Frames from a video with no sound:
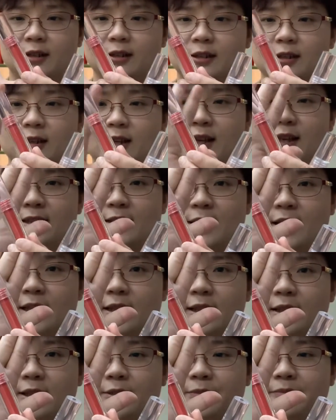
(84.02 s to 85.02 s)
Can see?
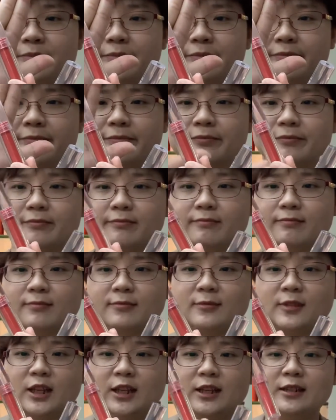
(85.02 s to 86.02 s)

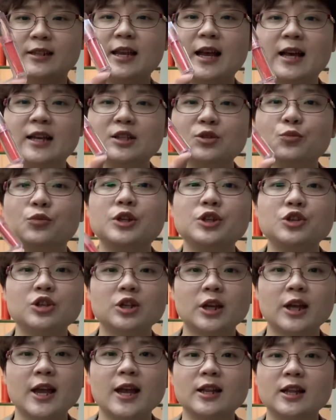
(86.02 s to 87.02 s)
Yes, which
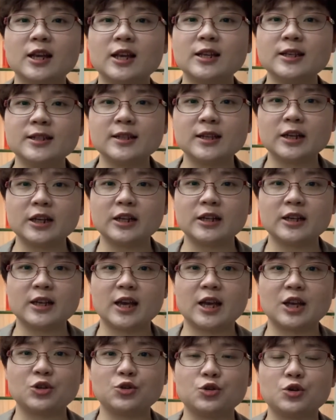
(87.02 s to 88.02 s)
can easily
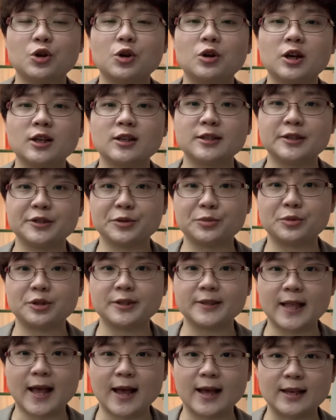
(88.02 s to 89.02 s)
catch your consumer's
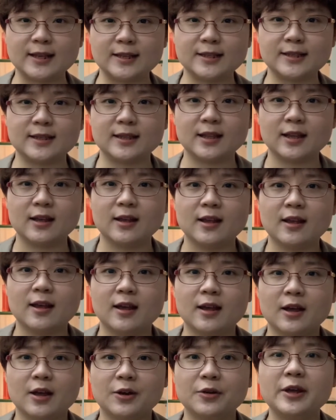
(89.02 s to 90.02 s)
eyes.
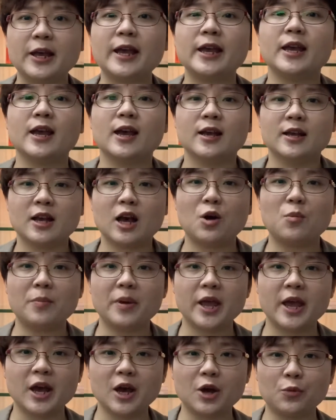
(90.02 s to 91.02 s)
Okay,
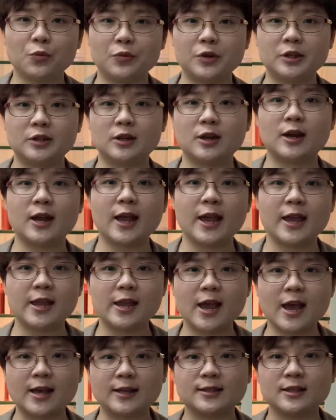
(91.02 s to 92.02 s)
compare with the
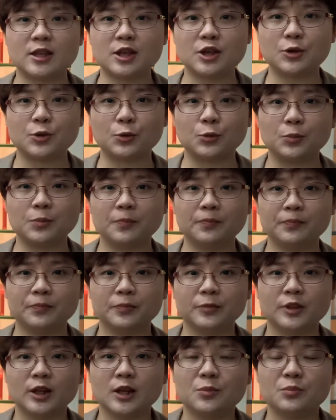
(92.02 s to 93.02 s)
AS2.
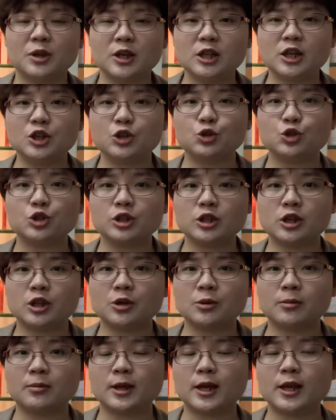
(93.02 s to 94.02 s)
PETG
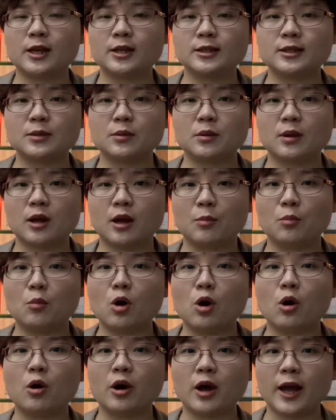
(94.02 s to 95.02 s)
2 is
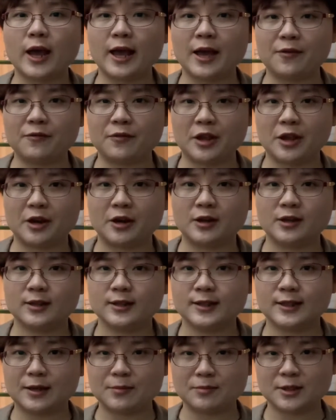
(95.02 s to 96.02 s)
more heavier,
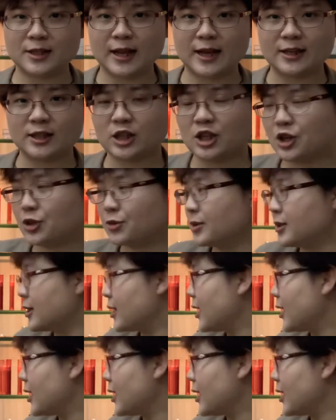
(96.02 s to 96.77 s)
same size tubes,